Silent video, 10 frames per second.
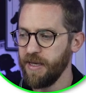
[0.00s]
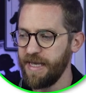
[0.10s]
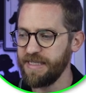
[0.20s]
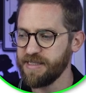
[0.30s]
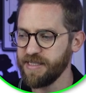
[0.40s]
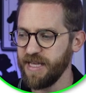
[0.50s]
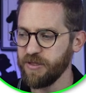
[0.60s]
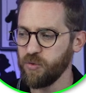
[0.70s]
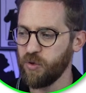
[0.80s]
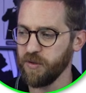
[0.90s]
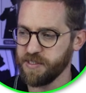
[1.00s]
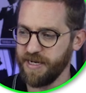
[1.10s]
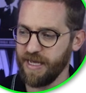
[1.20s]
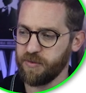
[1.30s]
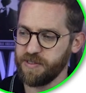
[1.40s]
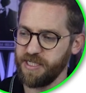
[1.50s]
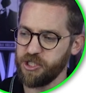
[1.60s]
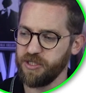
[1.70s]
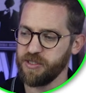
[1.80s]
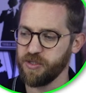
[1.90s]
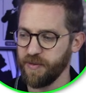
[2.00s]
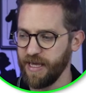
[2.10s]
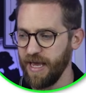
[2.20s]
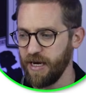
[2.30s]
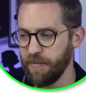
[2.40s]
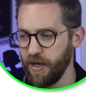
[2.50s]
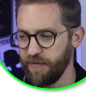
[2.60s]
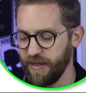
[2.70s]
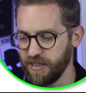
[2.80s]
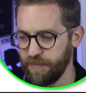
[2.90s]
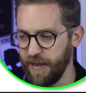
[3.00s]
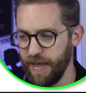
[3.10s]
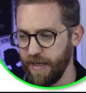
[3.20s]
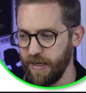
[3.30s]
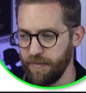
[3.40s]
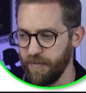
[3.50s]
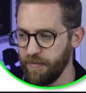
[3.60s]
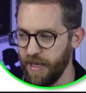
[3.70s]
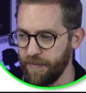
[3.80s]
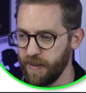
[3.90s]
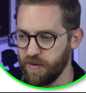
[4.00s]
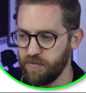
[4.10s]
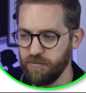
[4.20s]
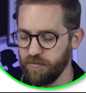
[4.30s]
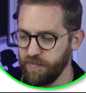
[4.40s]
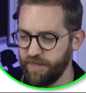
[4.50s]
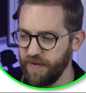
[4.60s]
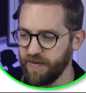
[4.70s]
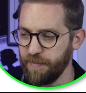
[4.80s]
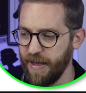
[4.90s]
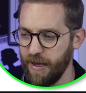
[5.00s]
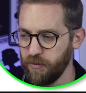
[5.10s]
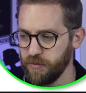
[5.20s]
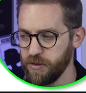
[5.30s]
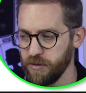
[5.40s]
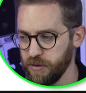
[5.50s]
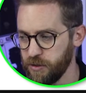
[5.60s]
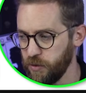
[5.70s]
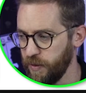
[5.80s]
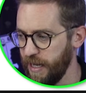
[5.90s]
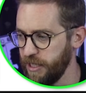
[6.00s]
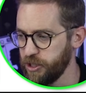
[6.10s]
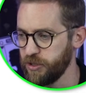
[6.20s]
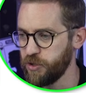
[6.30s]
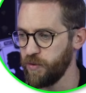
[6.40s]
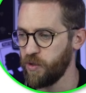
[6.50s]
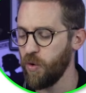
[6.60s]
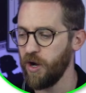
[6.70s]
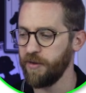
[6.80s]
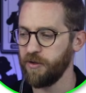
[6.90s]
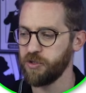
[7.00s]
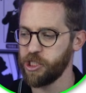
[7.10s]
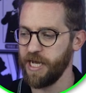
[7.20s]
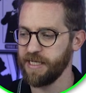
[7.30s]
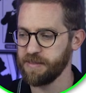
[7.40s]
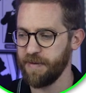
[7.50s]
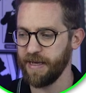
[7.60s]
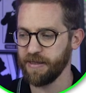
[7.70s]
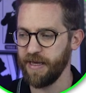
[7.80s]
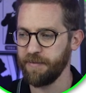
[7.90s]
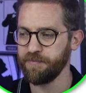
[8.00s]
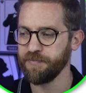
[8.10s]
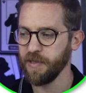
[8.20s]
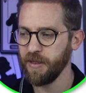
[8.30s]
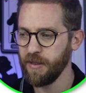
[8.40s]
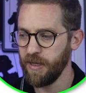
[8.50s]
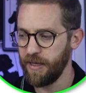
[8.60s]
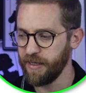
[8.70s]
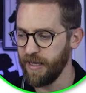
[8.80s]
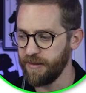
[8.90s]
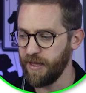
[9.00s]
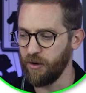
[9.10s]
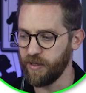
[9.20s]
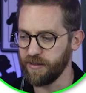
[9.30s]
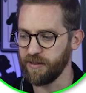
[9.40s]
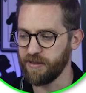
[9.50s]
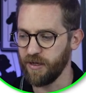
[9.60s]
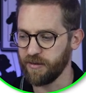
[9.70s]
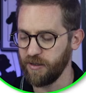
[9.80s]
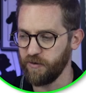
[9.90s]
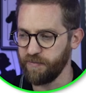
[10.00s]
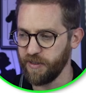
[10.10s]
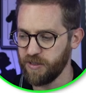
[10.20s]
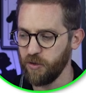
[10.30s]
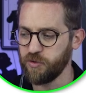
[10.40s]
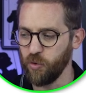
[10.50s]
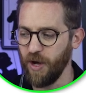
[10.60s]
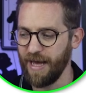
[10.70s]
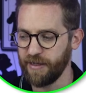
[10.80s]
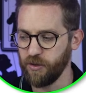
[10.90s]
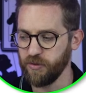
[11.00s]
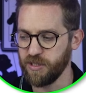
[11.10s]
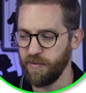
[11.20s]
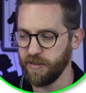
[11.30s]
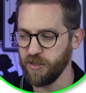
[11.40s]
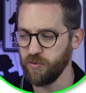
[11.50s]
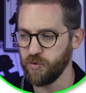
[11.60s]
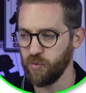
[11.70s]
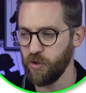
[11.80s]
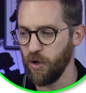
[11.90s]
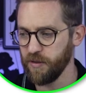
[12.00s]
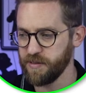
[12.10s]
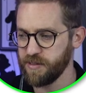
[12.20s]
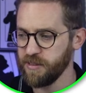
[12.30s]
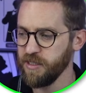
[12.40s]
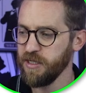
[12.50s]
Incidental costs and acquisition. So again, I might have had to pay maybe £50 to an agent to acquire those shares back then. And again, that will get deducted off my total or added on to my total cost.